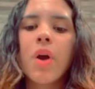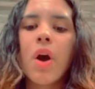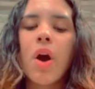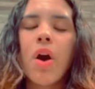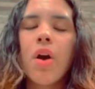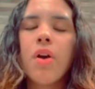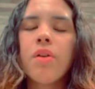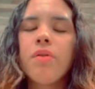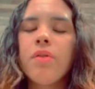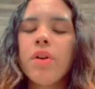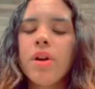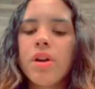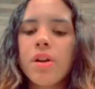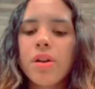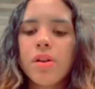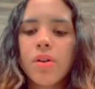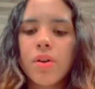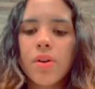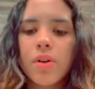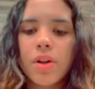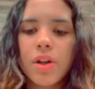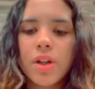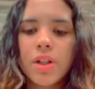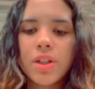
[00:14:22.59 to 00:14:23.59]
are very
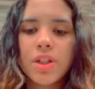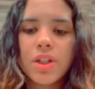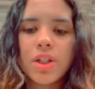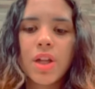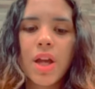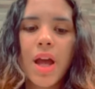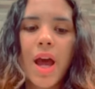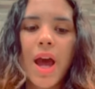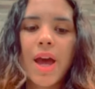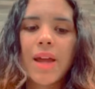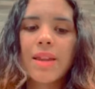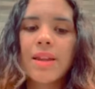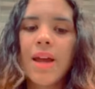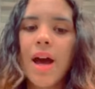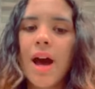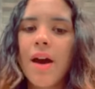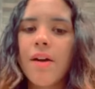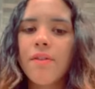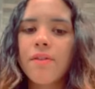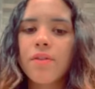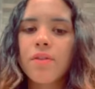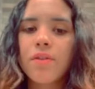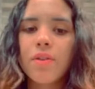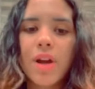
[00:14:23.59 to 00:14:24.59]
large and
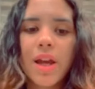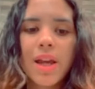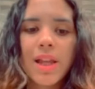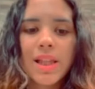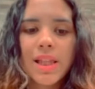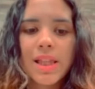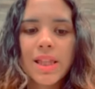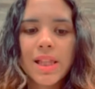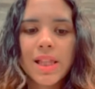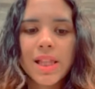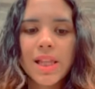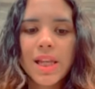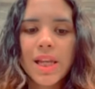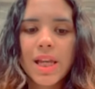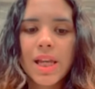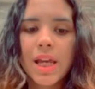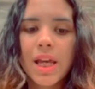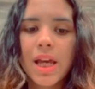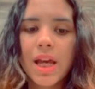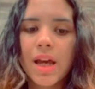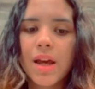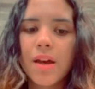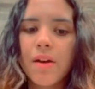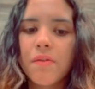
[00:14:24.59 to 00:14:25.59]
have
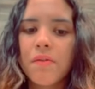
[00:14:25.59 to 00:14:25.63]
greatly